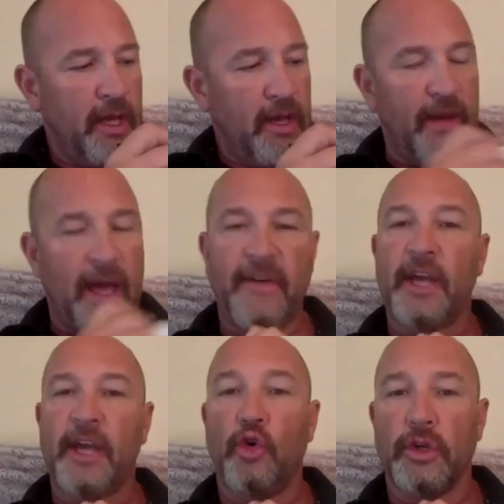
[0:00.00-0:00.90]
If I have
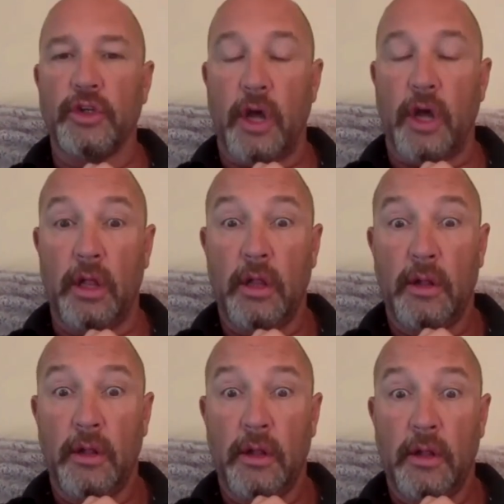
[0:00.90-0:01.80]
high cortisol,
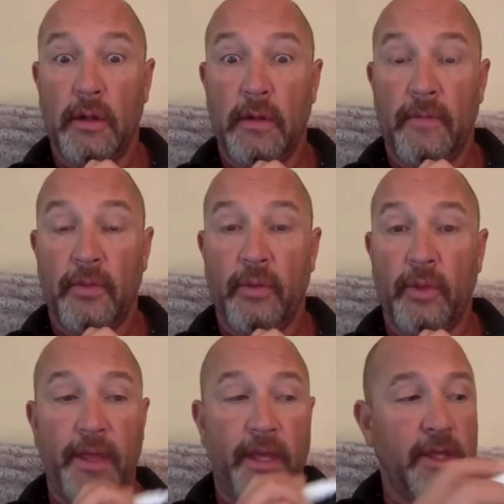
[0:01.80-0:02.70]
three
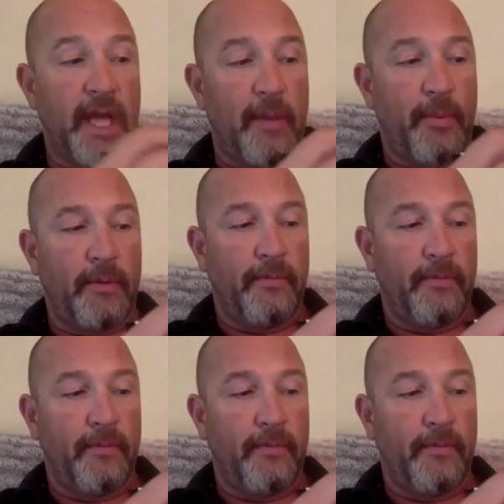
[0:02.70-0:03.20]
things will happen.